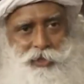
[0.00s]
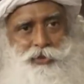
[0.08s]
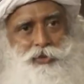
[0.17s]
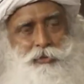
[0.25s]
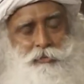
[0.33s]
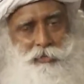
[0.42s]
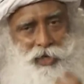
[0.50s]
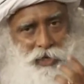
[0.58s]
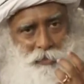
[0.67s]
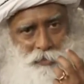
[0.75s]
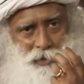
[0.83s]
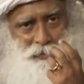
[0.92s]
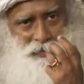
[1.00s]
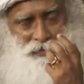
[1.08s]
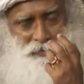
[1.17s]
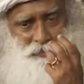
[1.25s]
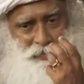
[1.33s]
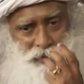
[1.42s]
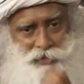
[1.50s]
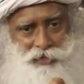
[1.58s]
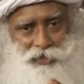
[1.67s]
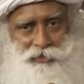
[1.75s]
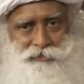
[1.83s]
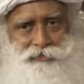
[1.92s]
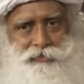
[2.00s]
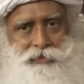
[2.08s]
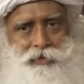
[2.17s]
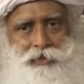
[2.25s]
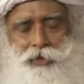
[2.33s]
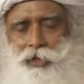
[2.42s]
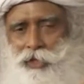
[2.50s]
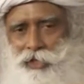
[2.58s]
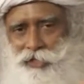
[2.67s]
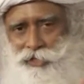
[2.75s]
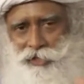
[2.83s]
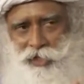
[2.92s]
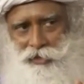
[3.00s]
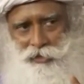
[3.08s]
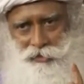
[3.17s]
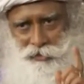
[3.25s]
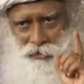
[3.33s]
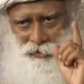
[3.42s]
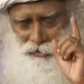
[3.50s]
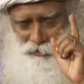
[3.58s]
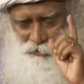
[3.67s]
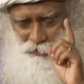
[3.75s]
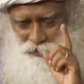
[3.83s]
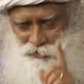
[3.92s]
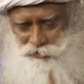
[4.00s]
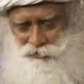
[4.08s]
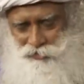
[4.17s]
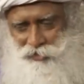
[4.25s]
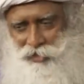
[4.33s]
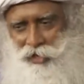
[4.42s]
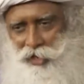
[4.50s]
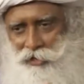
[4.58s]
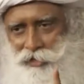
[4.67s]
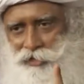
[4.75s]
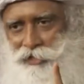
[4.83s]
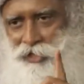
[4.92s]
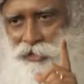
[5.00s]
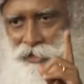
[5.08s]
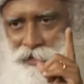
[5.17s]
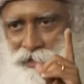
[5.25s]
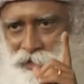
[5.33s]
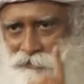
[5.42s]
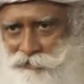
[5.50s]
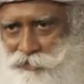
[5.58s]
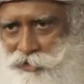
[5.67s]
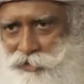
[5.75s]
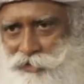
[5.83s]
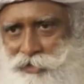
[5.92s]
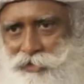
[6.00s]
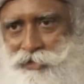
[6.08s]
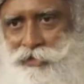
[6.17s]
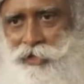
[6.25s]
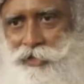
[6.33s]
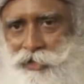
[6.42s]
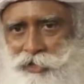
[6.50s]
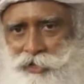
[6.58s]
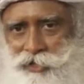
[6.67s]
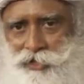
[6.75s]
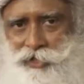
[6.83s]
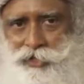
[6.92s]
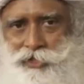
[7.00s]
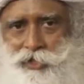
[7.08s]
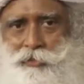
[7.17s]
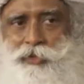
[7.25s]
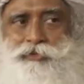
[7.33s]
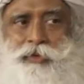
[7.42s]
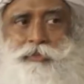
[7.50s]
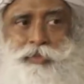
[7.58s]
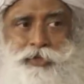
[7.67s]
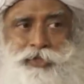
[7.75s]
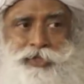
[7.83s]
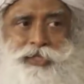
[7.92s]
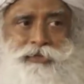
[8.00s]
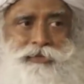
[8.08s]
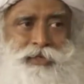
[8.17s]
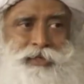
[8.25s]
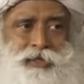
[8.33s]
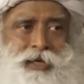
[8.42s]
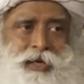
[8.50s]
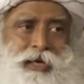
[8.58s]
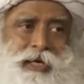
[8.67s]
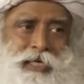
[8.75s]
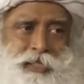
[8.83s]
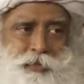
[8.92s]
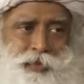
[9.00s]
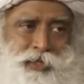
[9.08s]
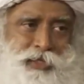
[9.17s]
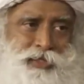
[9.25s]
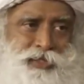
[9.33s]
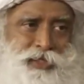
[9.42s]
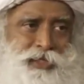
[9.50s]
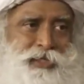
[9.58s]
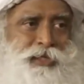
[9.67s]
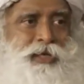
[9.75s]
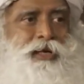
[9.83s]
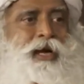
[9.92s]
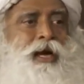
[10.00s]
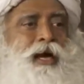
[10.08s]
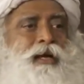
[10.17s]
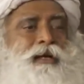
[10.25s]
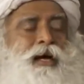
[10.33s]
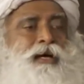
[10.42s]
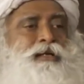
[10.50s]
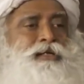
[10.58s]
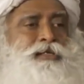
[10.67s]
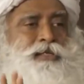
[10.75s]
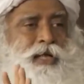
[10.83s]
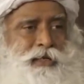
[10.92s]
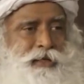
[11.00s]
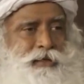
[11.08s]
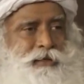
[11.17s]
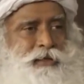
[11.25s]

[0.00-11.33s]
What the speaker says: to make people perceive, not understand. You must understand the difference or the distinction between perceiving, experiencing and understanding.